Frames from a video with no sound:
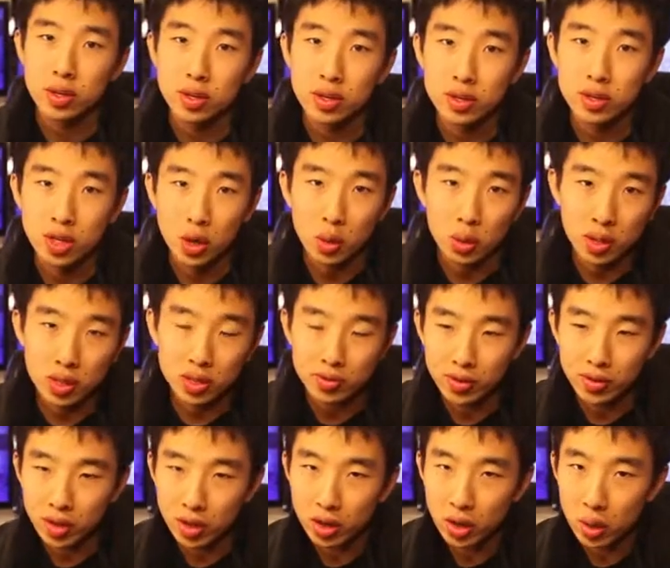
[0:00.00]
So in this
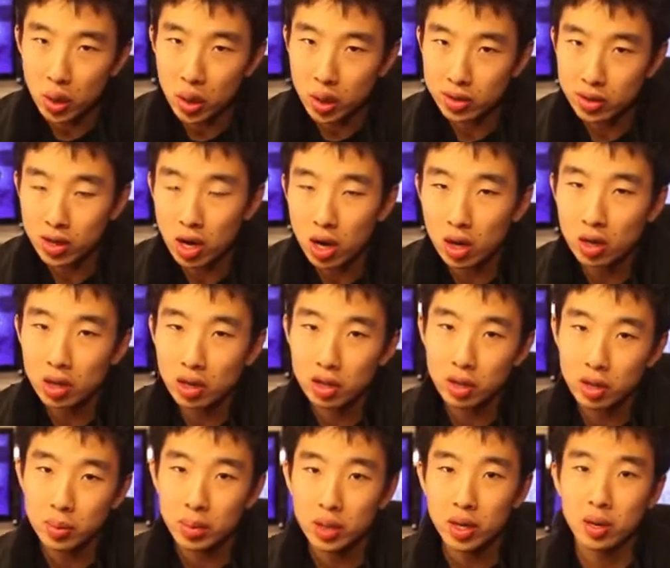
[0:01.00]
video, I want to talk a
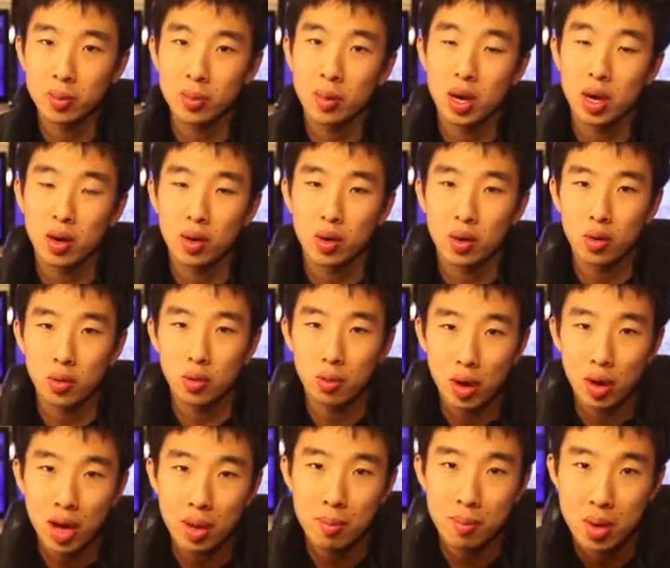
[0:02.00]
little bit about
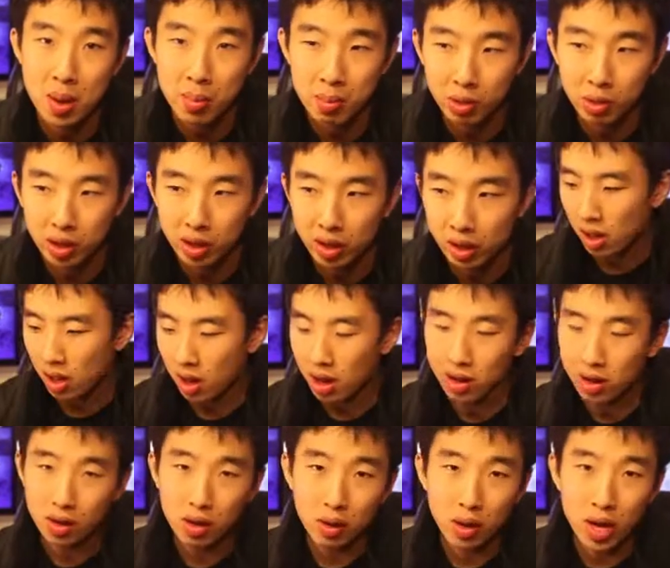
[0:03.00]
RAM memory. I
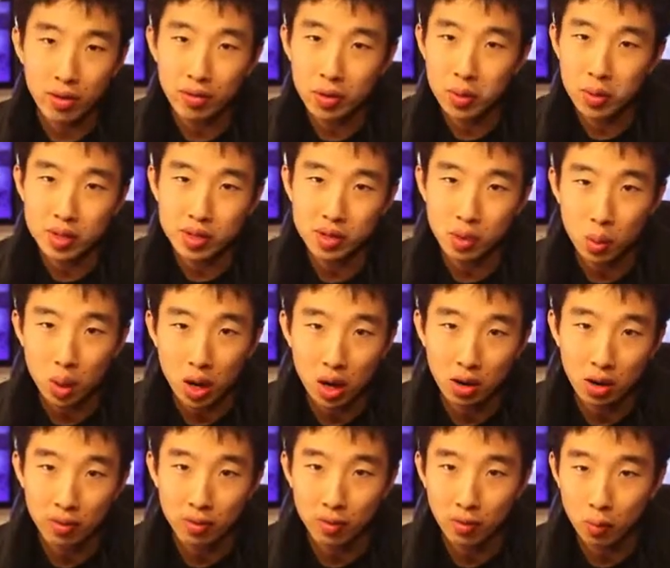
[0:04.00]
know everyone's
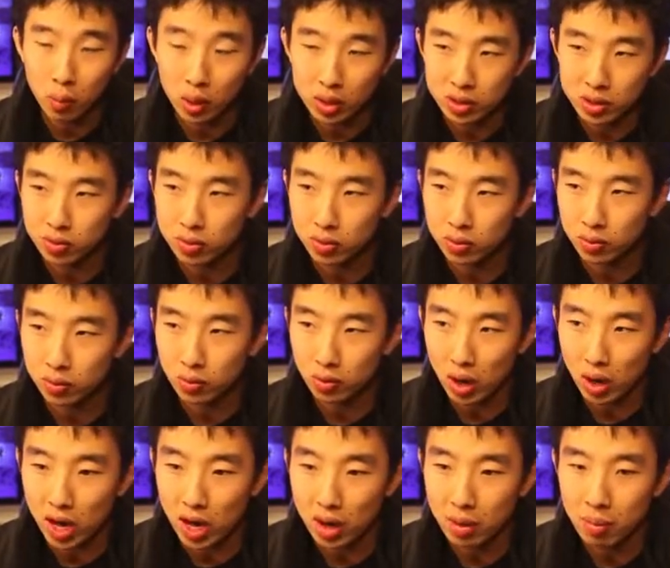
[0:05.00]
aware of what's
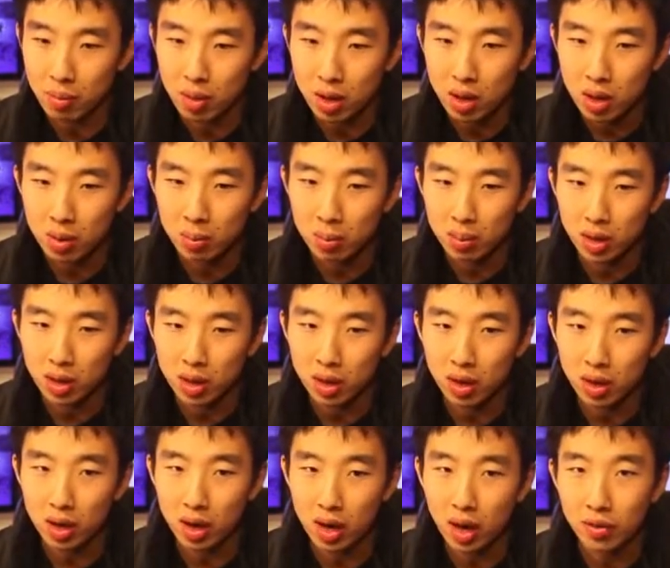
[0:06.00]
RAM, but
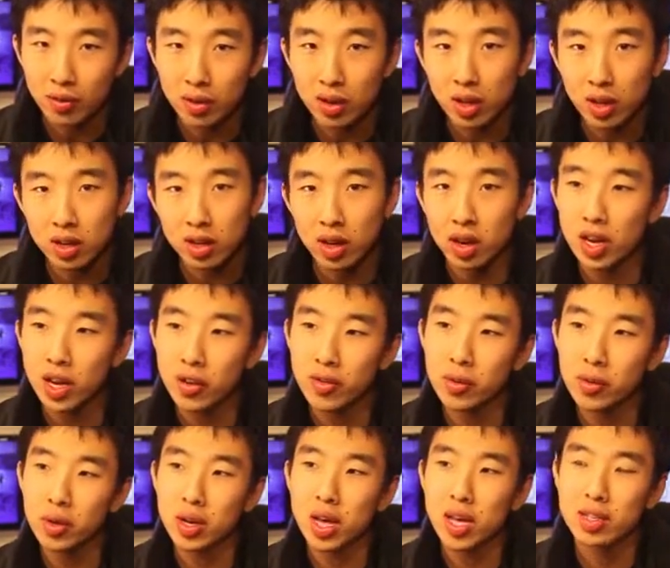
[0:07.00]
I feel like not
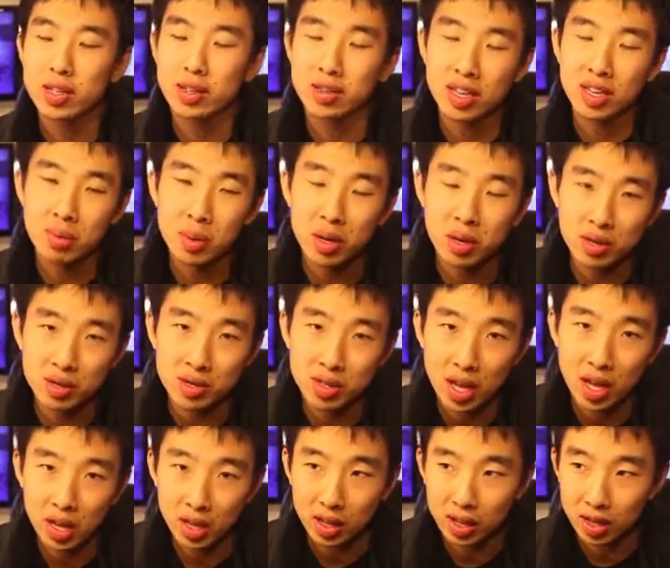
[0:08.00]
everyone has a deep
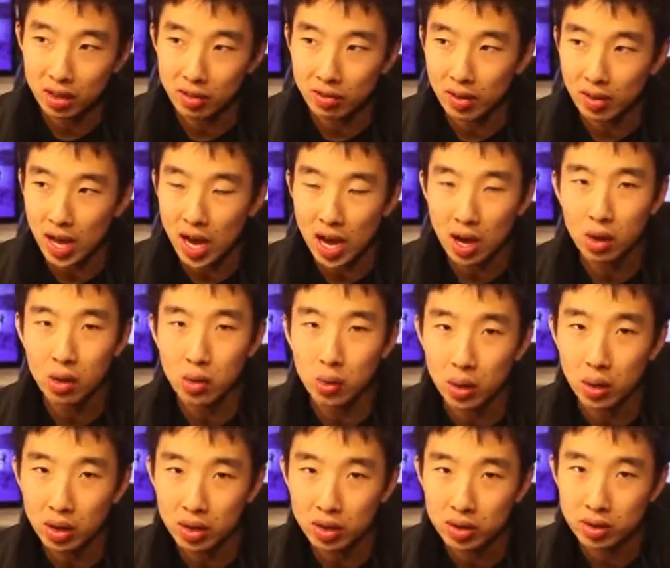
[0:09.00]
understanding of how it
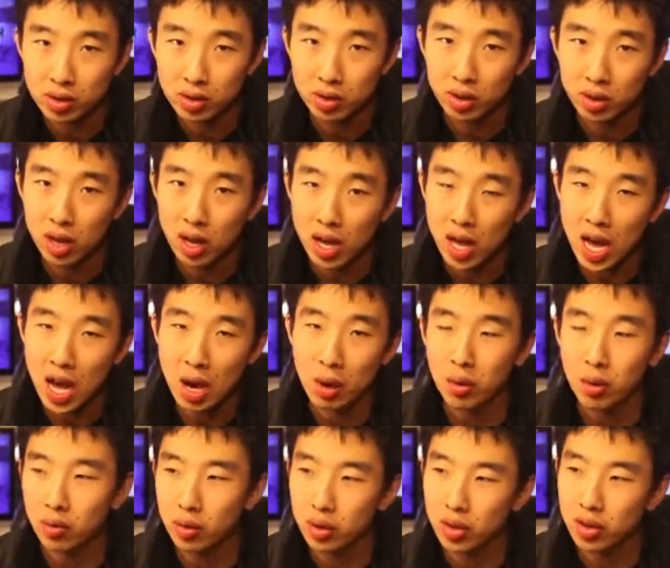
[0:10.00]
works or how
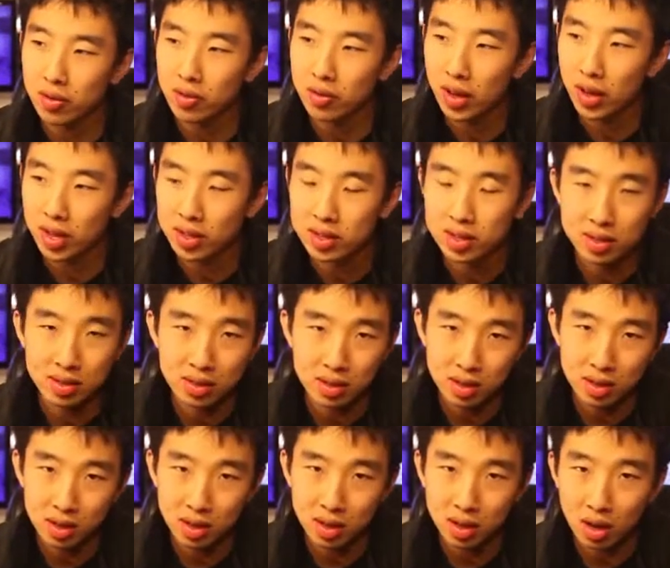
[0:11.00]
it really affects
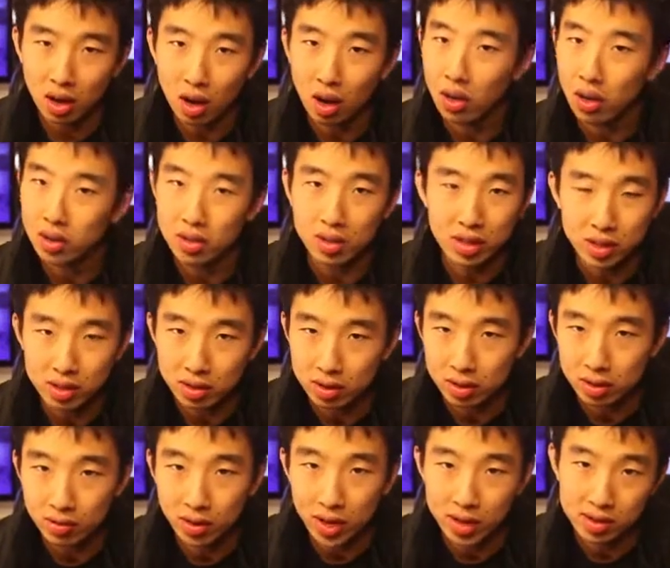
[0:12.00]
all the digital
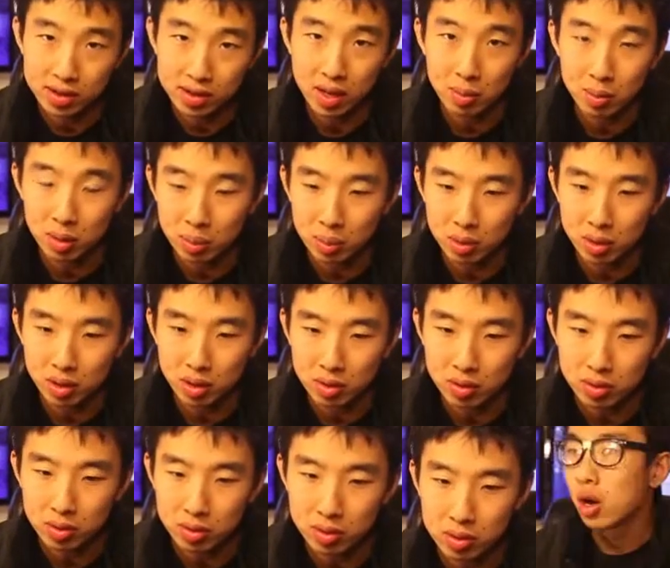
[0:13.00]
devices that people
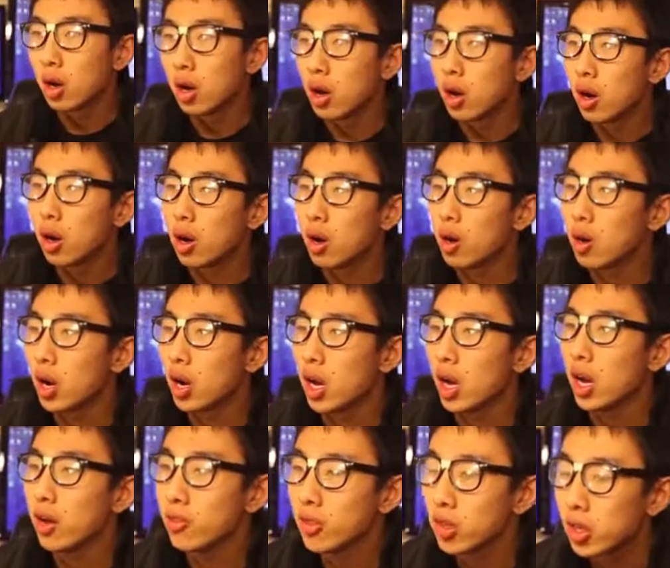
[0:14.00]
use. Oh, I
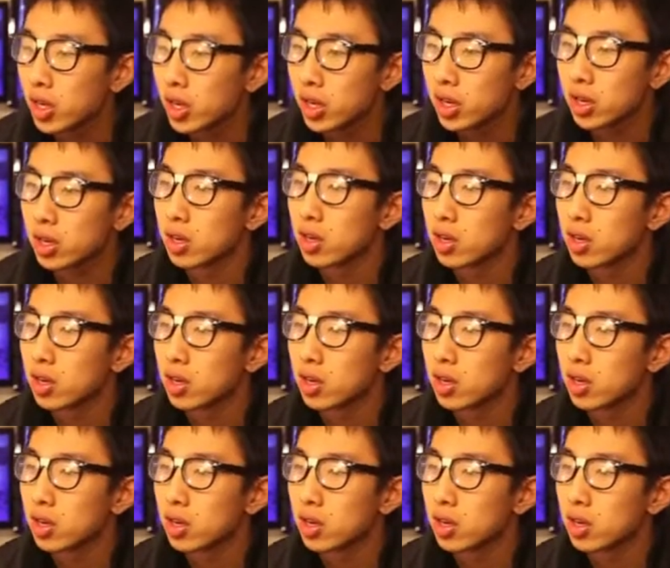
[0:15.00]
have like